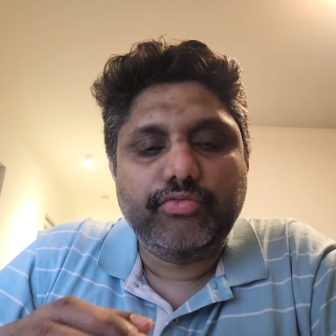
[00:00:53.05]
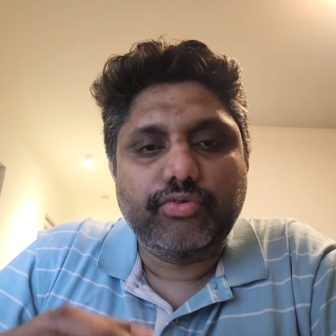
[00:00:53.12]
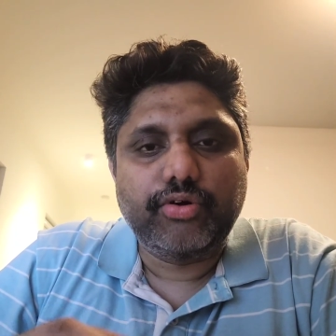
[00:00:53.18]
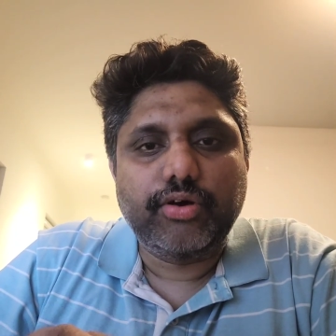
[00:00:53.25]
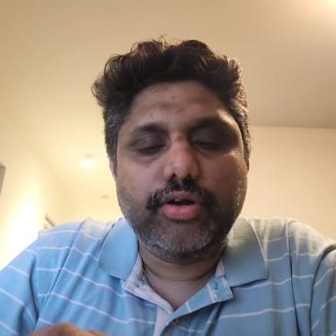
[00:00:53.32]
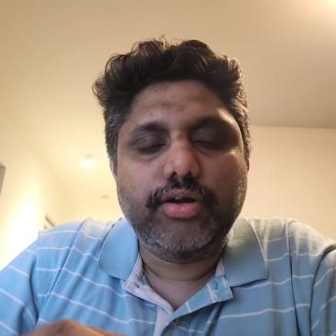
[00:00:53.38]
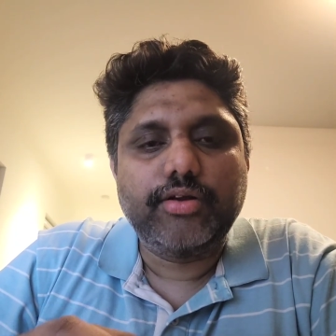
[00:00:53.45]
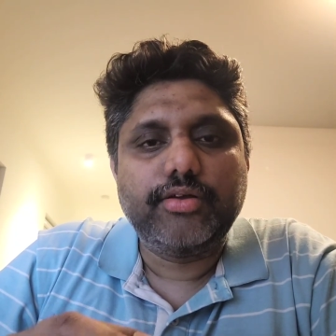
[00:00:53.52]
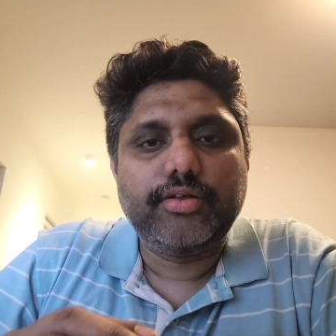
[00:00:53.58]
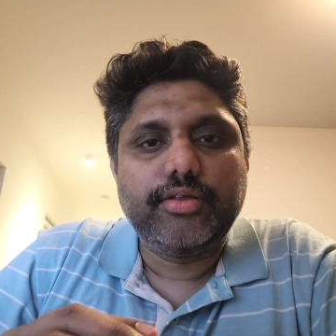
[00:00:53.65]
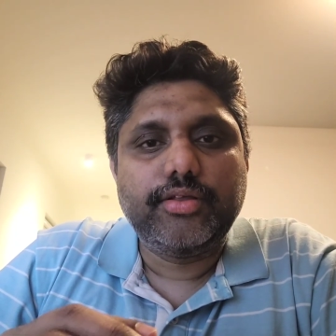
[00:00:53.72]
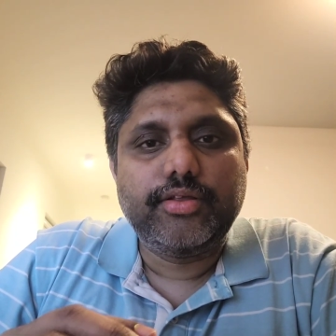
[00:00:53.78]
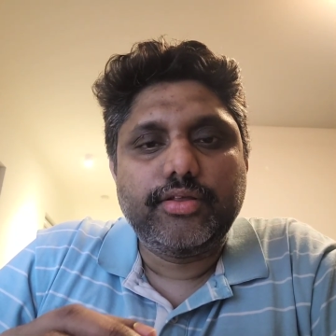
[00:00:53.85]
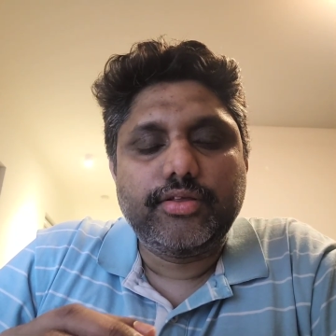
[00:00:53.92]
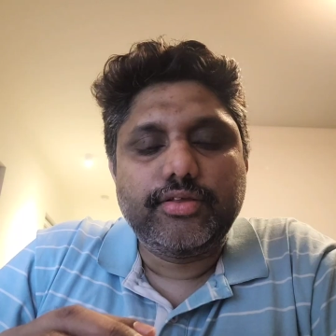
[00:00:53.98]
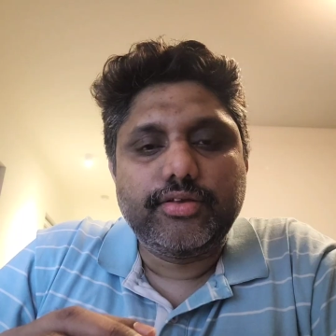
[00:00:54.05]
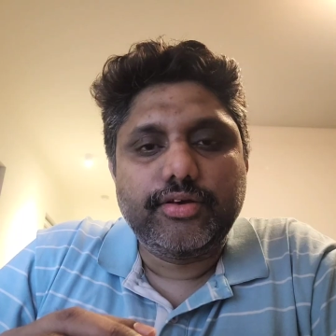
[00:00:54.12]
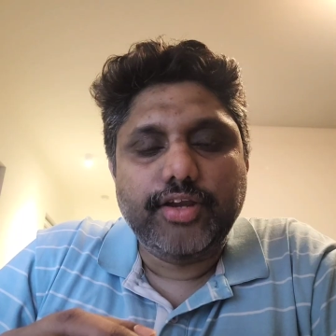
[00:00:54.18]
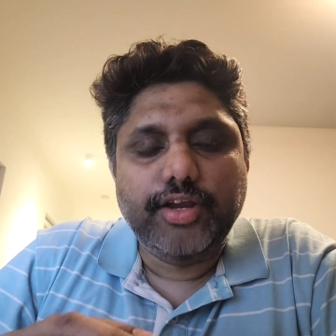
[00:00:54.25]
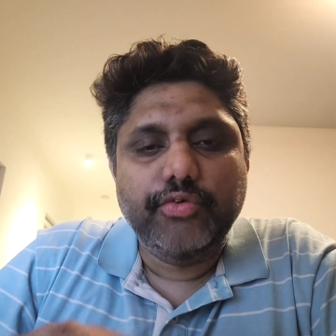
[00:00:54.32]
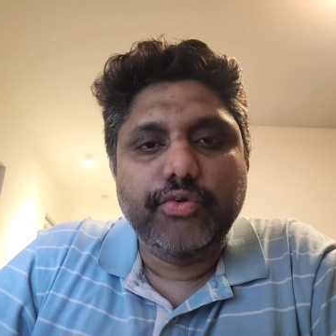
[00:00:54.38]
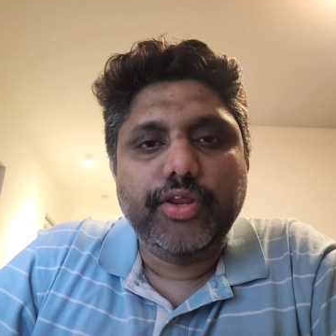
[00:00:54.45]
for
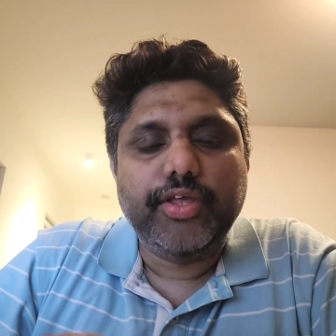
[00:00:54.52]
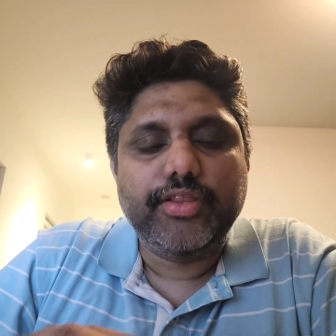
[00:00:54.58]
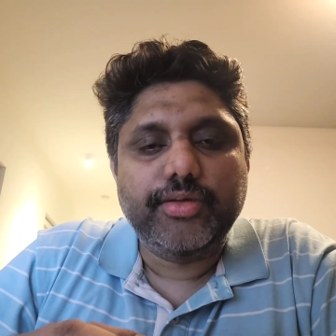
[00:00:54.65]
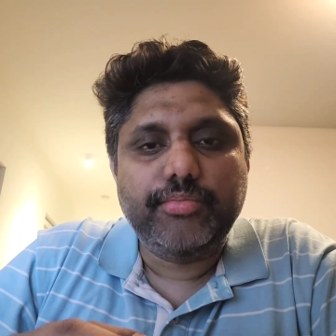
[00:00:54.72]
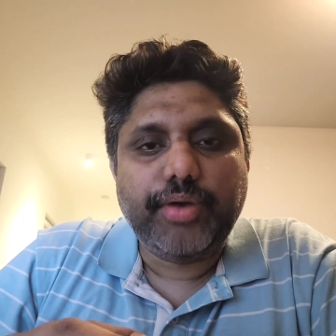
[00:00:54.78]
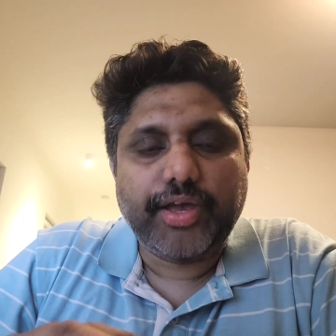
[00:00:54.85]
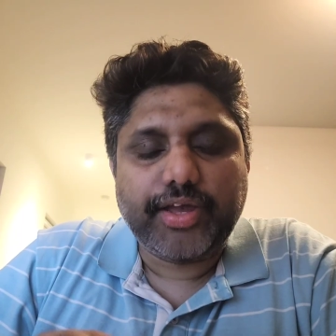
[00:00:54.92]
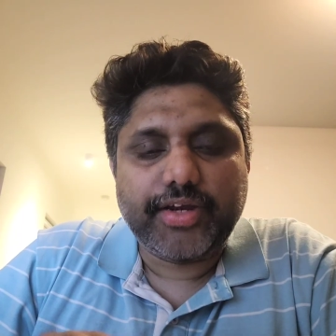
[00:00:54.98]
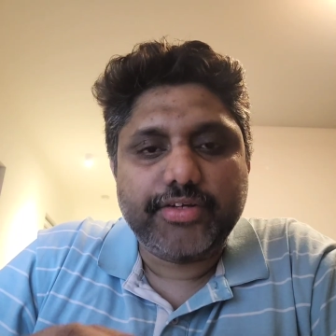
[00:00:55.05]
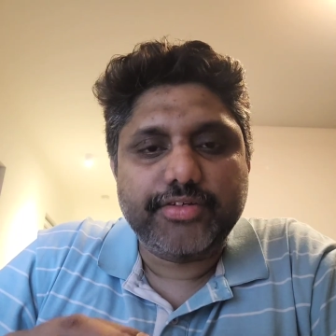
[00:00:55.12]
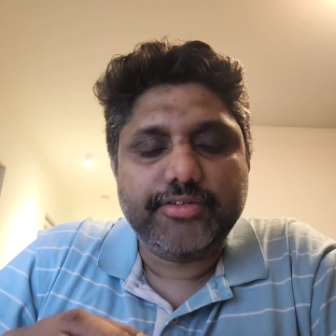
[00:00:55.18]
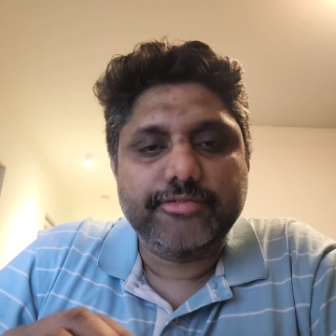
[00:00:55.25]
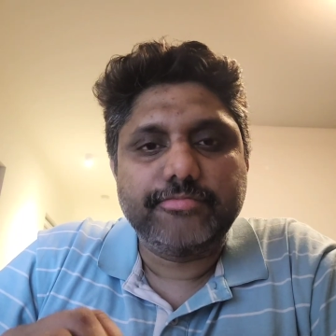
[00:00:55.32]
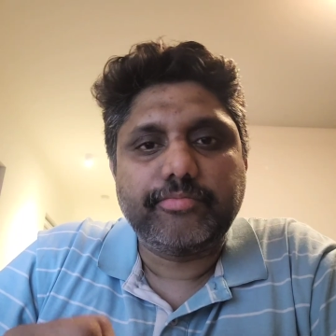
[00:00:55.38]
delivering the packets.